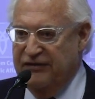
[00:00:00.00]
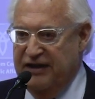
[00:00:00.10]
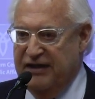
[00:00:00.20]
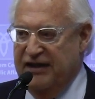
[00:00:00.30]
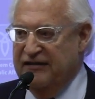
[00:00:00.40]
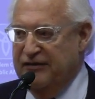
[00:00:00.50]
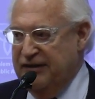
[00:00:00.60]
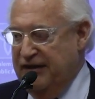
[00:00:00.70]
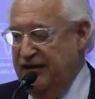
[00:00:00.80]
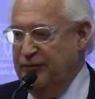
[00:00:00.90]
I understand the
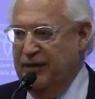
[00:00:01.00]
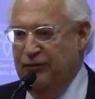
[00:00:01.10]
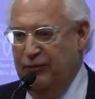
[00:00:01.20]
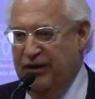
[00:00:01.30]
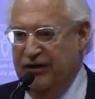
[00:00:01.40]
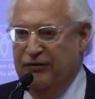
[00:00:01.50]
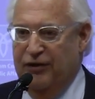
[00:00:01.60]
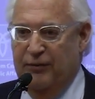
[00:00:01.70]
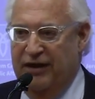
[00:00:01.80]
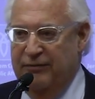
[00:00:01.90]
next 30 days people
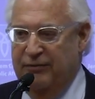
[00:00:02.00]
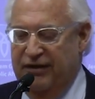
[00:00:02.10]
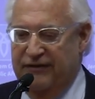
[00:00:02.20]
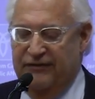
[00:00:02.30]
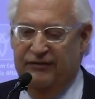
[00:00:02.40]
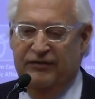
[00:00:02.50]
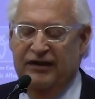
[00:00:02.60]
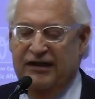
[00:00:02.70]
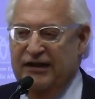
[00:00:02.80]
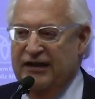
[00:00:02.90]
want to talk about it because
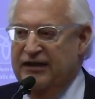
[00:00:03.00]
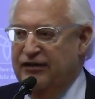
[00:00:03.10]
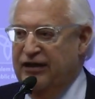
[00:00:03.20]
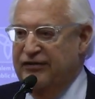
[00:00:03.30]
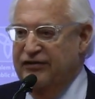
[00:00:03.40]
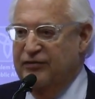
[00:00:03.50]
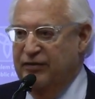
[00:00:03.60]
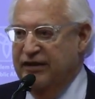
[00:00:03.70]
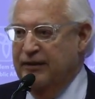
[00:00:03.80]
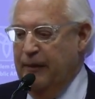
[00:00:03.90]
of the
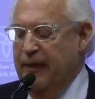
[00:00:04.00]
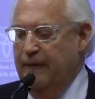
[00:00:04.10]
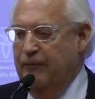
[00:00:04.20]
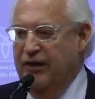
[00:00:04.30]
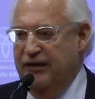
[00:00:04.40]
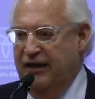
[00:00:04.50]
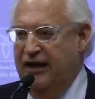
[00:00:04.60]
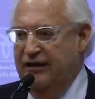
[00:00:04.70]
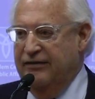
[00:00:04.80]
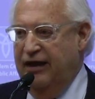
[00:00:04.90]
elections, but
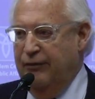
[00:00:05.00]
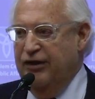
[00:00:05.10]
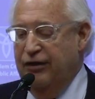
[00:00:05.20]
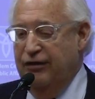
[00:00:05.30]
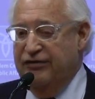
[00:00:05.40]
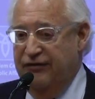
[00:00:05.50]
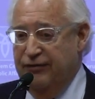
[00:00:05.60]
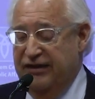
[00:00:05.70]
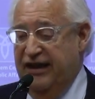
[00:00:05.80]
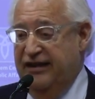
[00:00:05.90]
I would
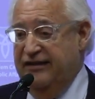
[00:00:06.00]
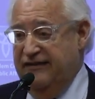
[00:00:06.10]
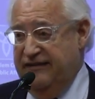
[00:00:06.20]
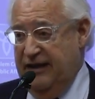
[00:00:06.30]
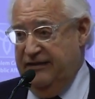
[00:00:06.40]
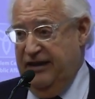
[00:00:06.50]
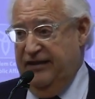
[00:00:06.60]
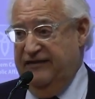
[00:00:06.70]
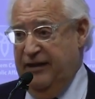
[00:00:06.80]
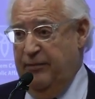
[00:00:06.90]
encourage everyone to
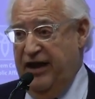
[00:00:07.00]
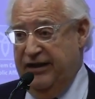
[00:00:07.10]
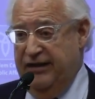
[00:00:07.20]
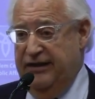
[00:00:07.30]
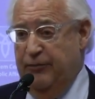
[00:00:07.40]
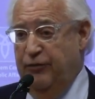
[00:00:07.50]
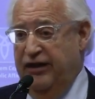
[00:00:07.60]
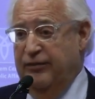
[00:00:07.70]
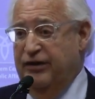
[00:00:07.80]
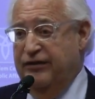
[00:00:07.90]
take a step back and a
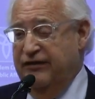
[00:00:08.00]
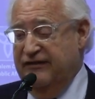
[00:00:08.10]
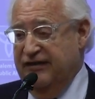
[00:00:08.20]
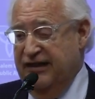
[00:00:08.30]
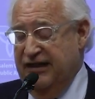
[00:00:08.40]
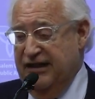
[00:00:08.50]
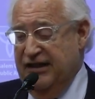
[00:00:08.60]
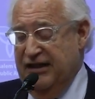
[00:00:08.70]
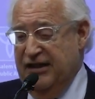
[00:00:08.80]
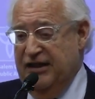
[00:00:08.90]
deep breath, because
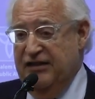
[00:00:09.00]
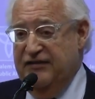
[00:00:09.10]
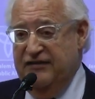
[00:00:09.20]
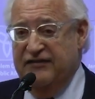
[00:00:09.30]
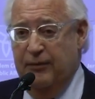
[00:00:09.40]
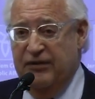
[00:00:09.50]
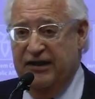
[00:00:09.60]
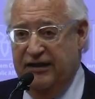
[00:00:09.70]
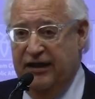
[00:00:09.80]
this is